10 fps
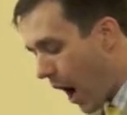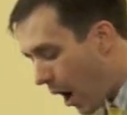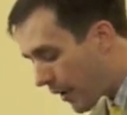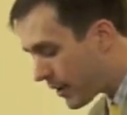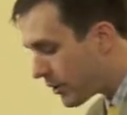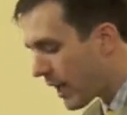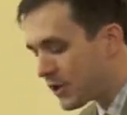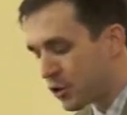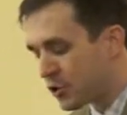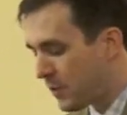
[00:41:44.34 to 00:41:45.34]
our inner
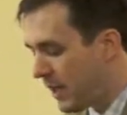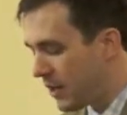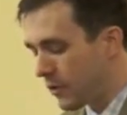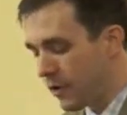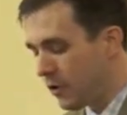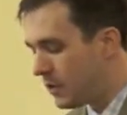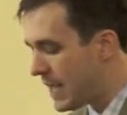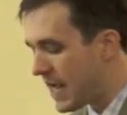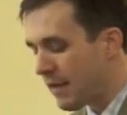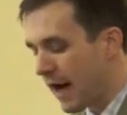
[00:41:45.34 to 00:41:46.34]
nature is being renewed
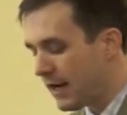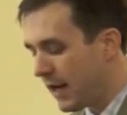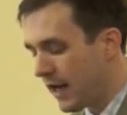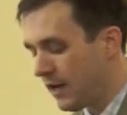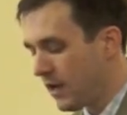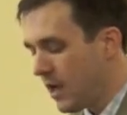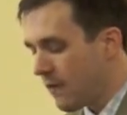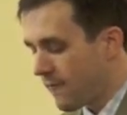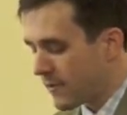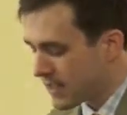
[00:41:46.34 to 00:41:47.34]
day by day.
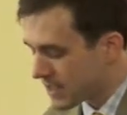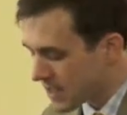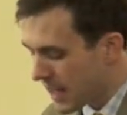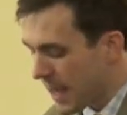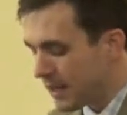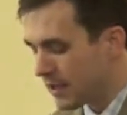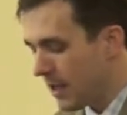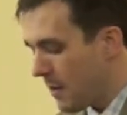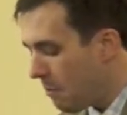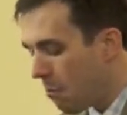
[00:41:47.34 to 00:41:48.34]
For the slight
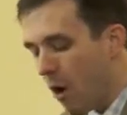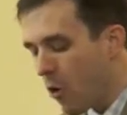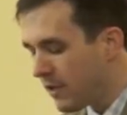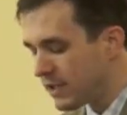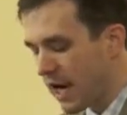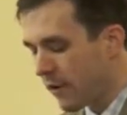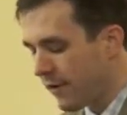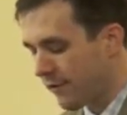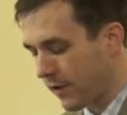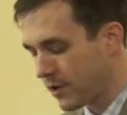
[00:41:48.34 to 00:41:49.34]

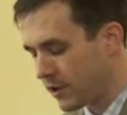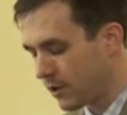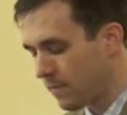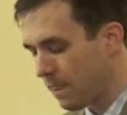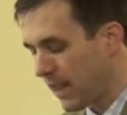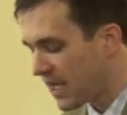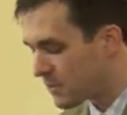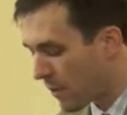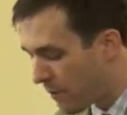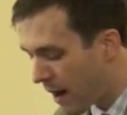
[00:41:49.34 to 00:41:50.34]
momentary affliction is
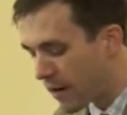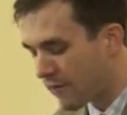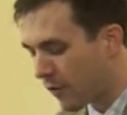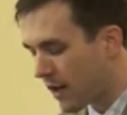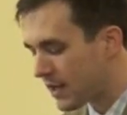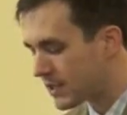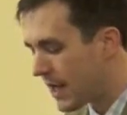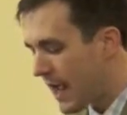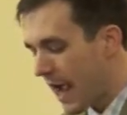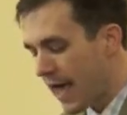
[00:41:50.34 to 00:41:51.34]
preparing for
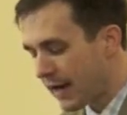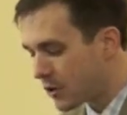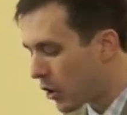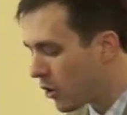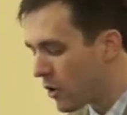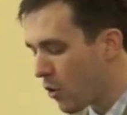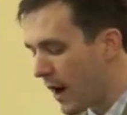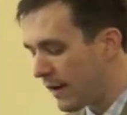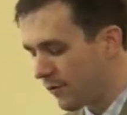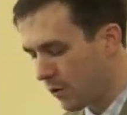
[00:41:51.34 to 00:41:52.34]
us an eternal
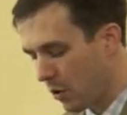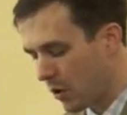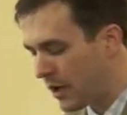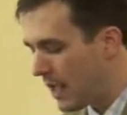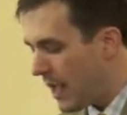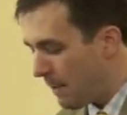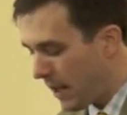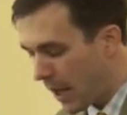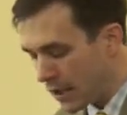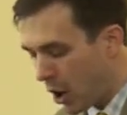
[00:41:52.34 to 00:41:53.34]
weight of glory
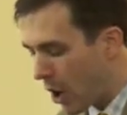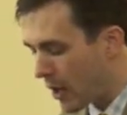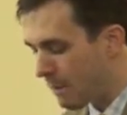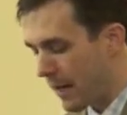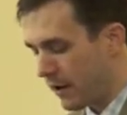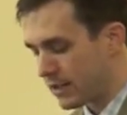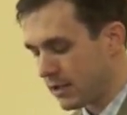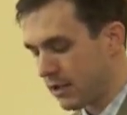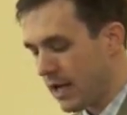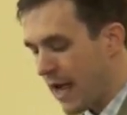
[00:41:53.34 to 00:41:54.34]
beyond all
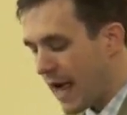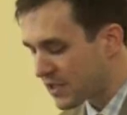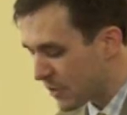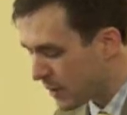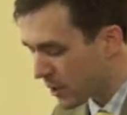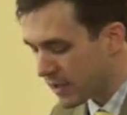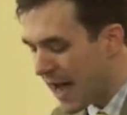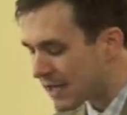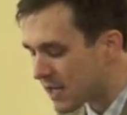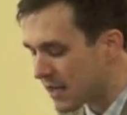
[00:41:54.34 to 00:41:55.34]
comparison, as we look
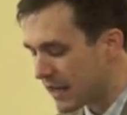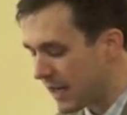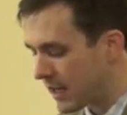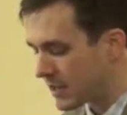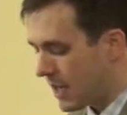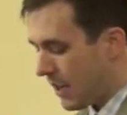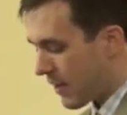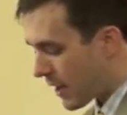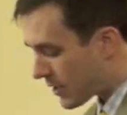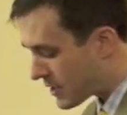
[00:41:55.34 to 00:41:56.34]
not to the things
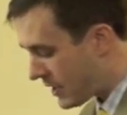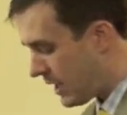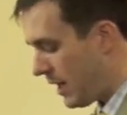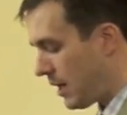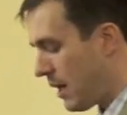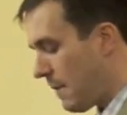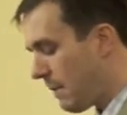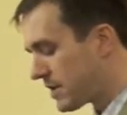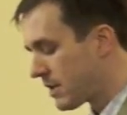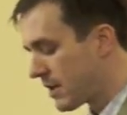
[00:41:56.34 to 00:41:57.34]
that are seen,
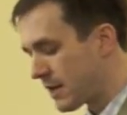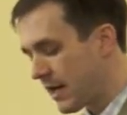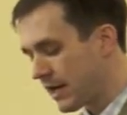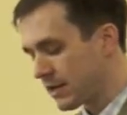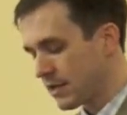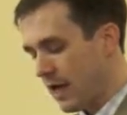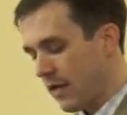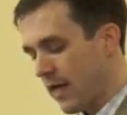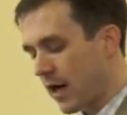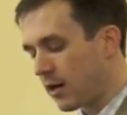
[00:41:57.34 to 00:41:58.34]
but to the
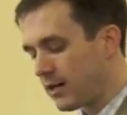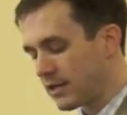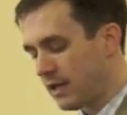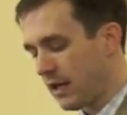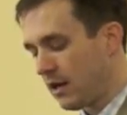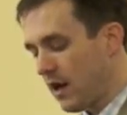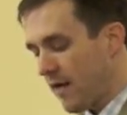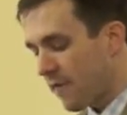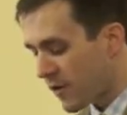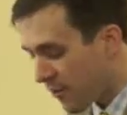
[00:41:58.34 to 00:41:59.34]
things that are unseen.
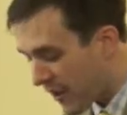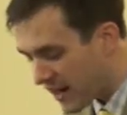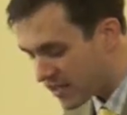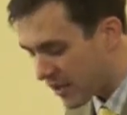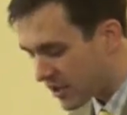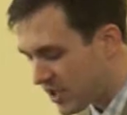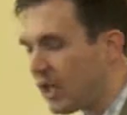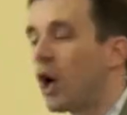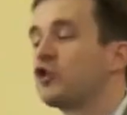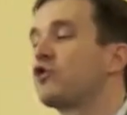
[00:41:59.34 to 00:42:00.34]
For the things that are
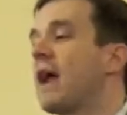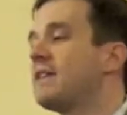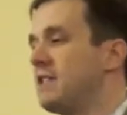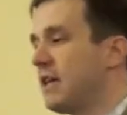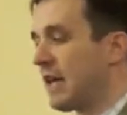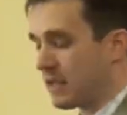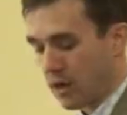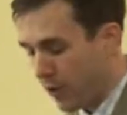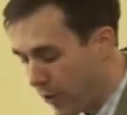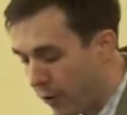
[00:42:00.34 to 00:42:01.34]
seen are transient,
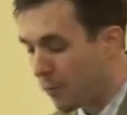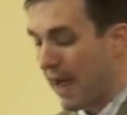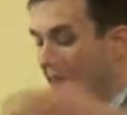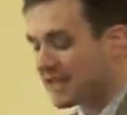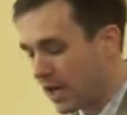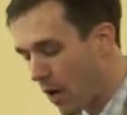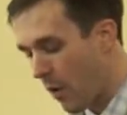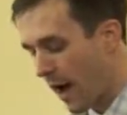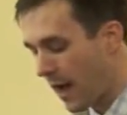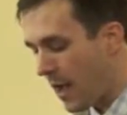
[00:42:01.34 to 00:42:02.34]
they're passing
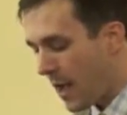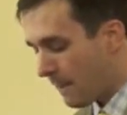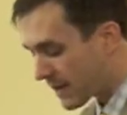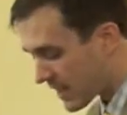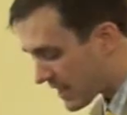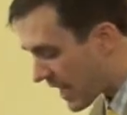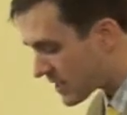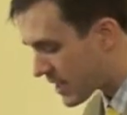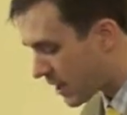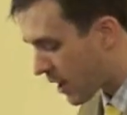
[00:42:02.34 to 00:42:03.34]
away, but the
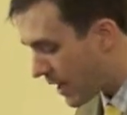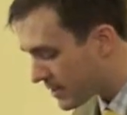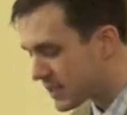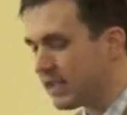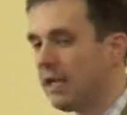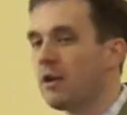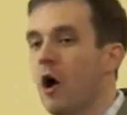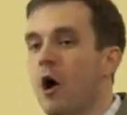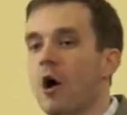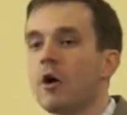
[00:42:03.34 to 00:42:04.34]
things that are unseen
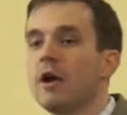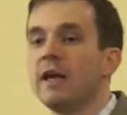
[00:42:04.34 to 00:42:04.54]
are